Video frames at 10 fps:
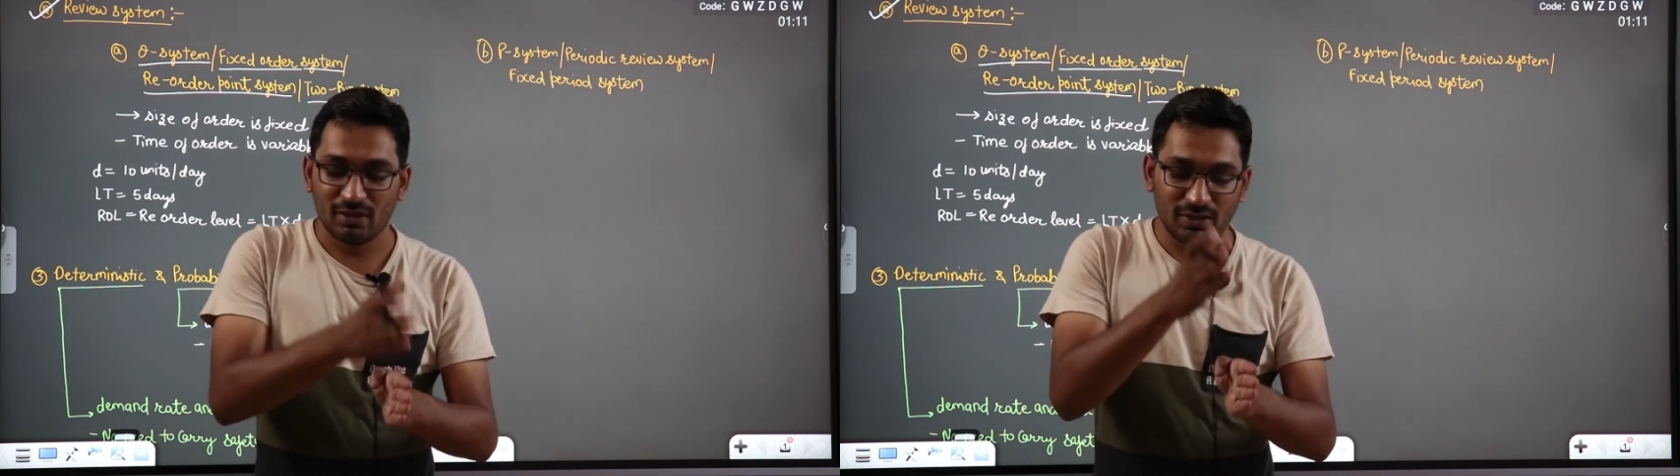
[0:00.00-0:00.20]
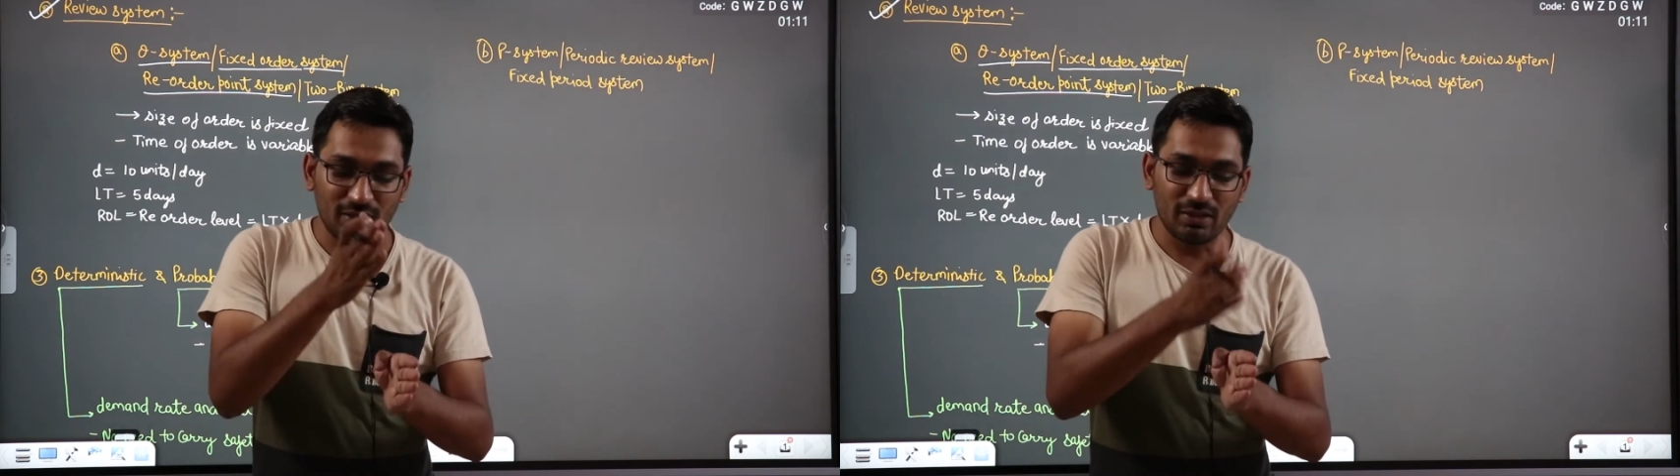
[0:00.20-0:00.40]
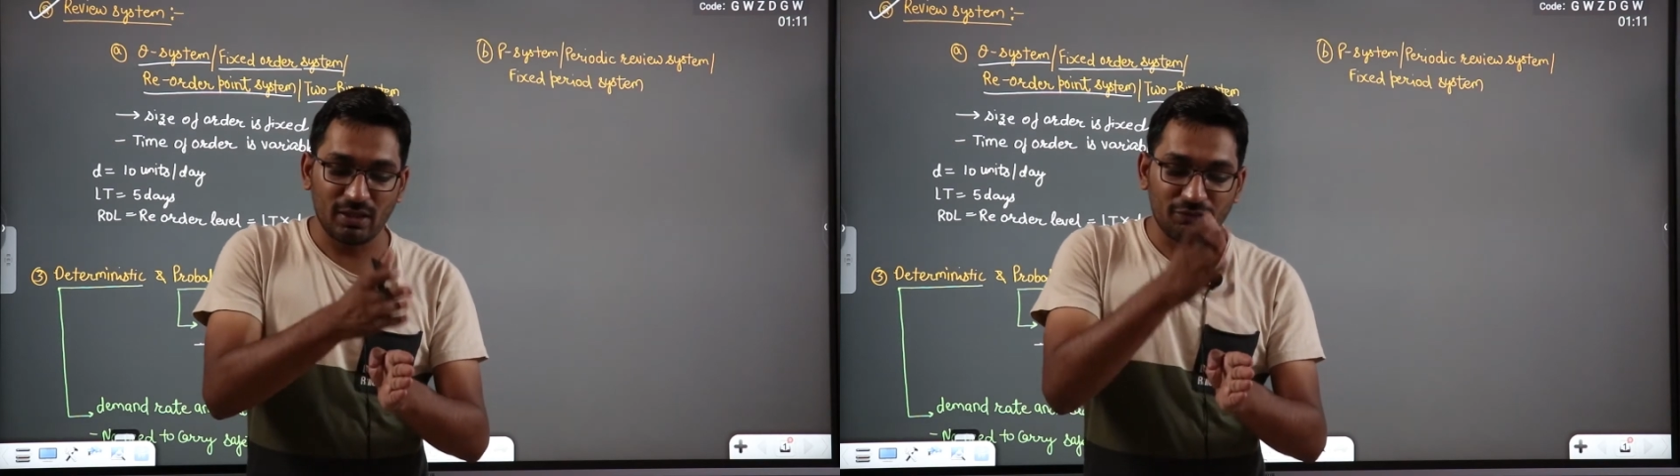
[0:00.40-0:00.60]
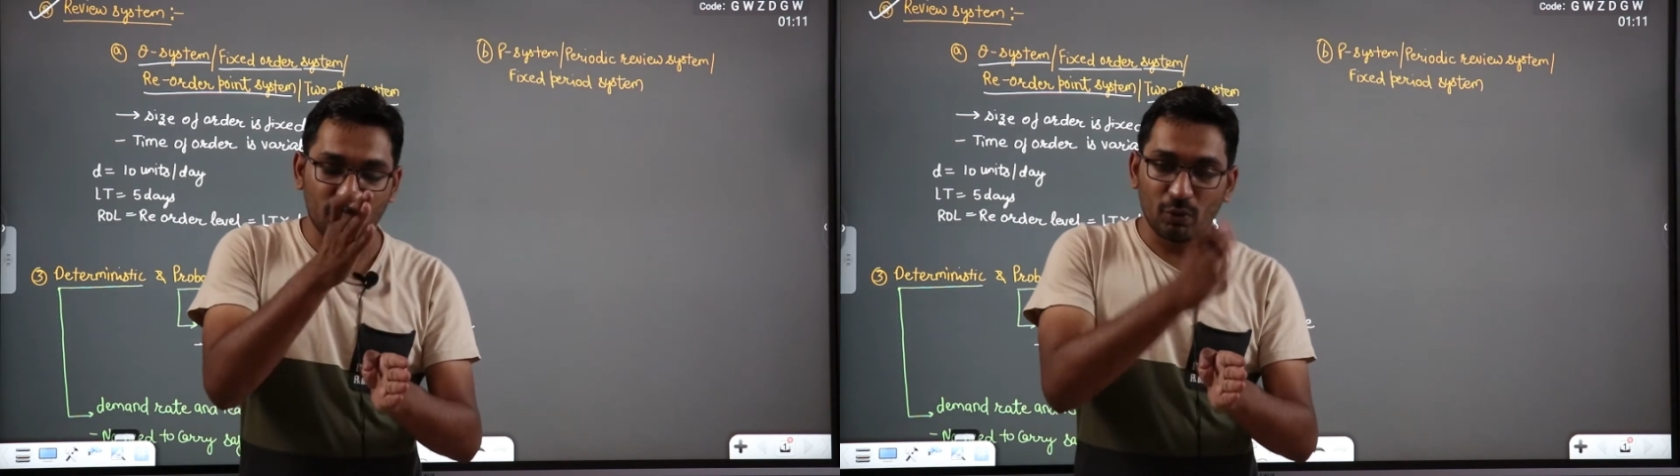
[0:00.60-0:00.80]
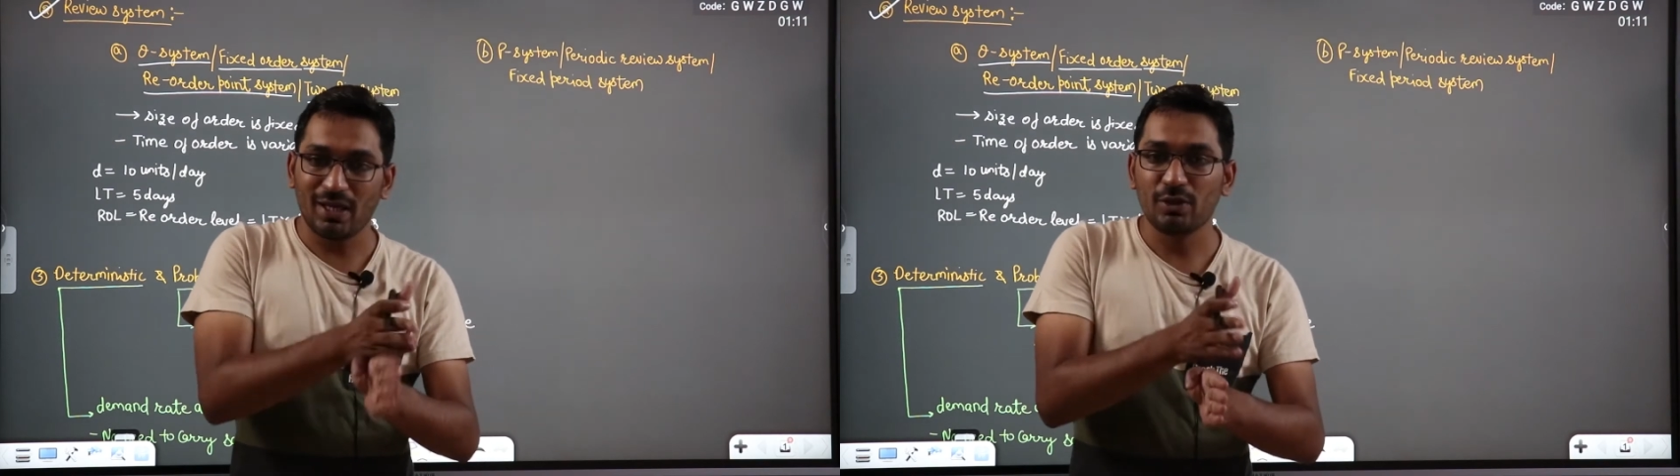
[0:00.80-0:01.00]
Then if
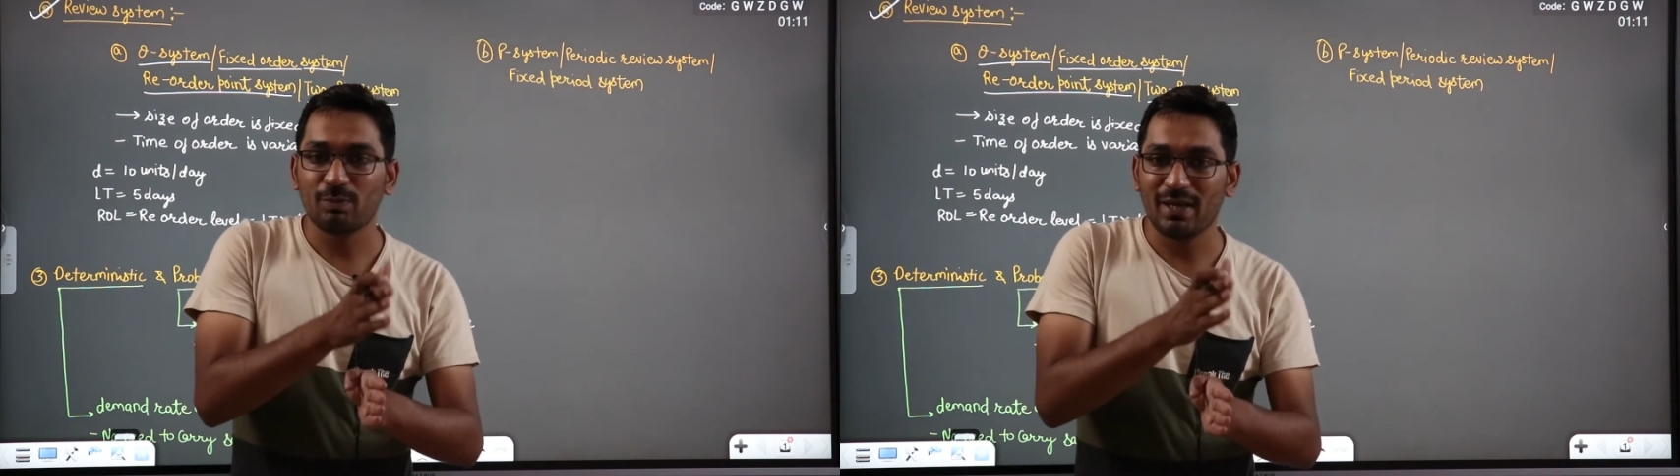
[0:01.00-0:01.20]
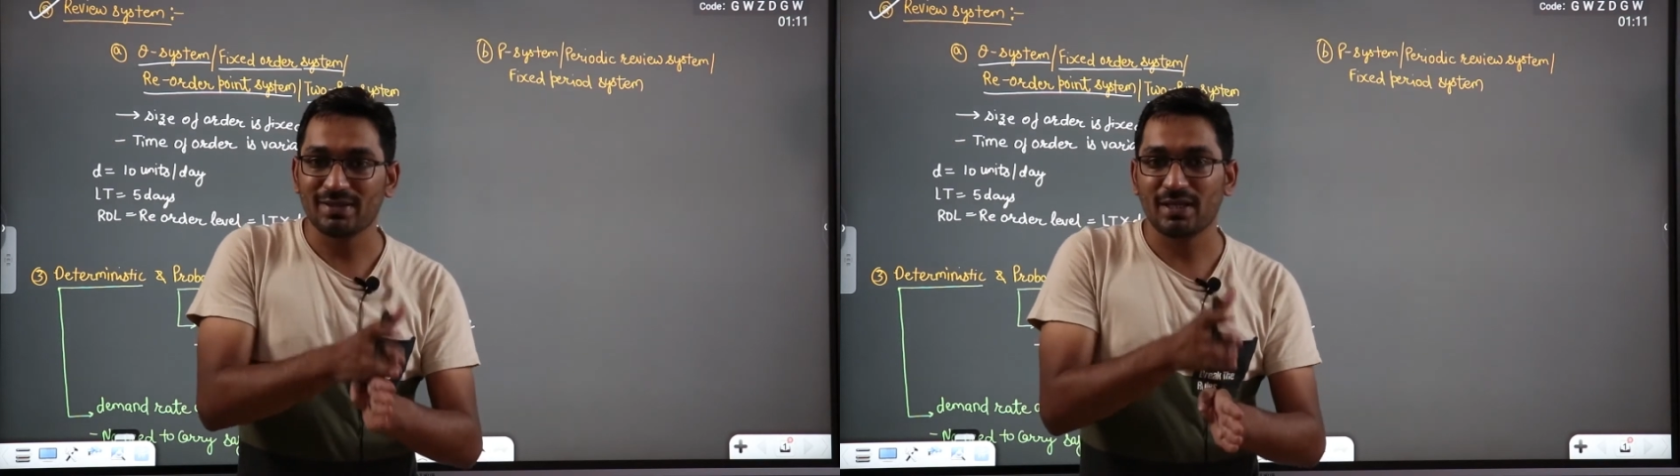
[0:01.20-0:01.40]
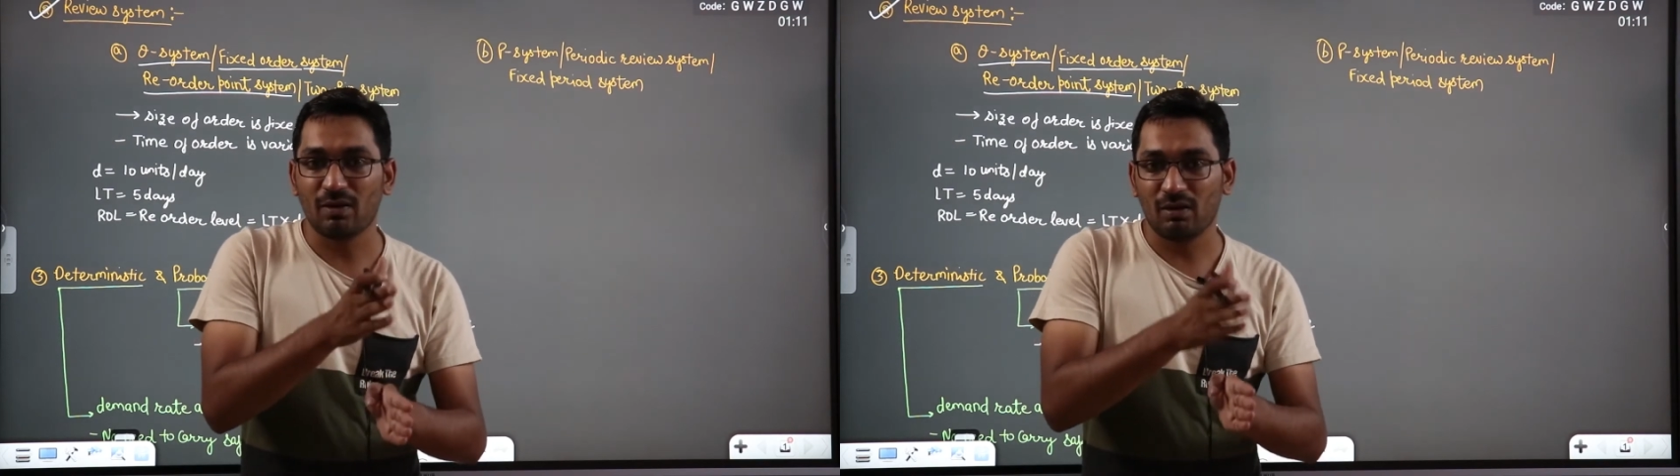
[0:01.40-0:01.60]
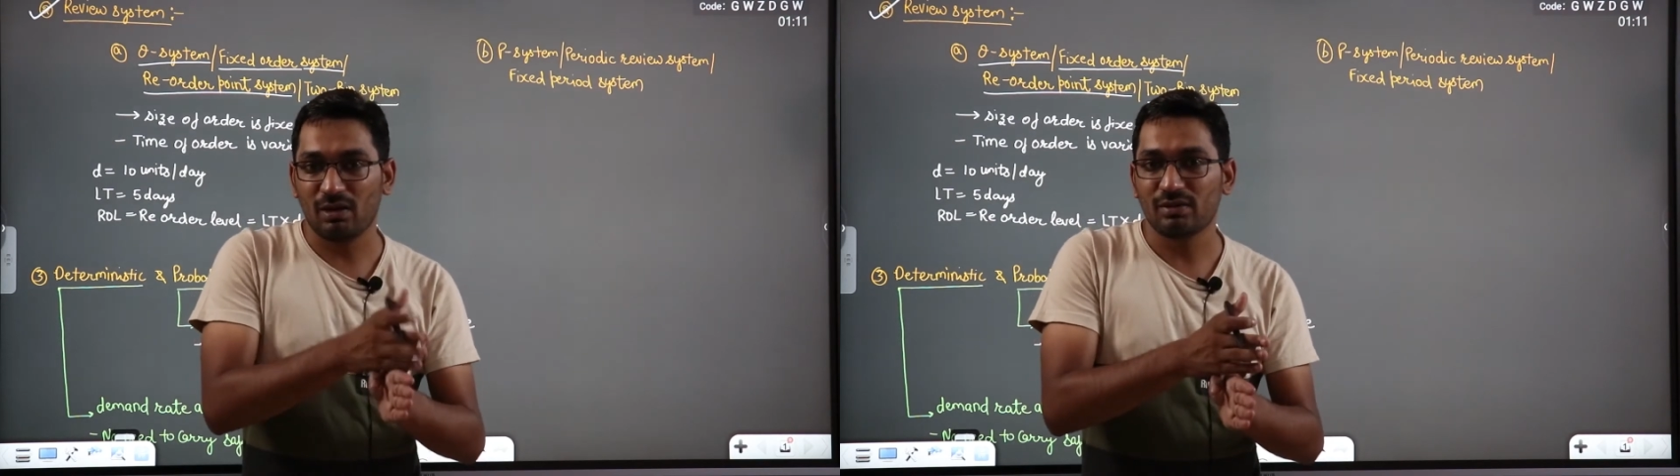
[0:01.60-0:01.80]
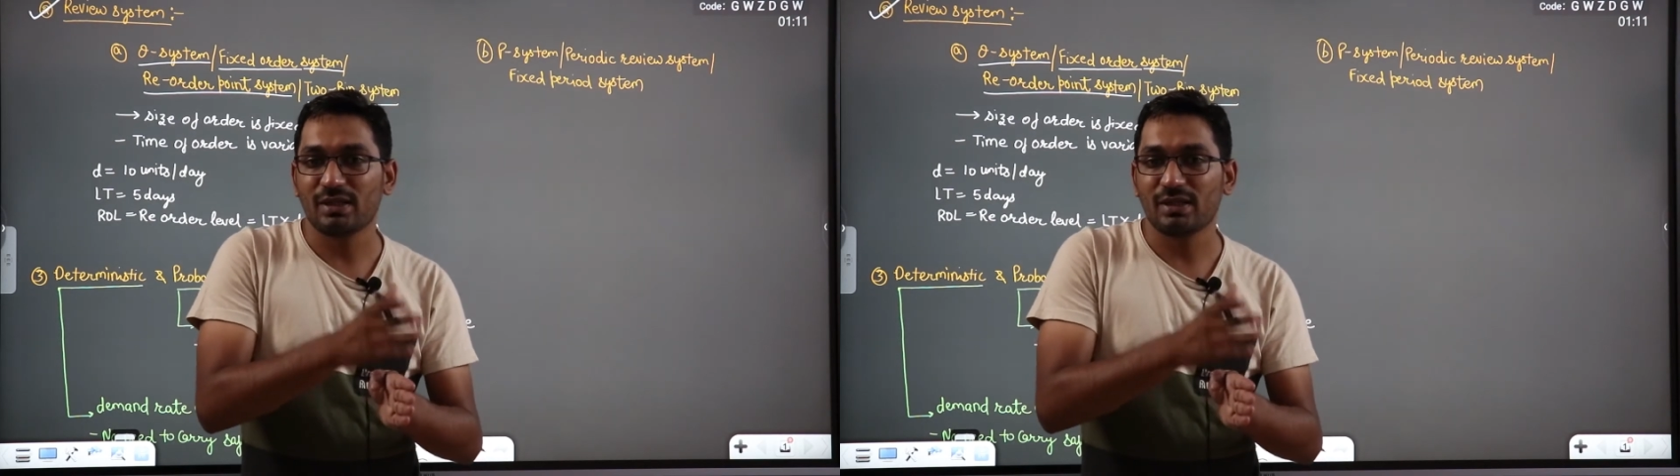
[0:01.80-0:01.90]
today you place an order,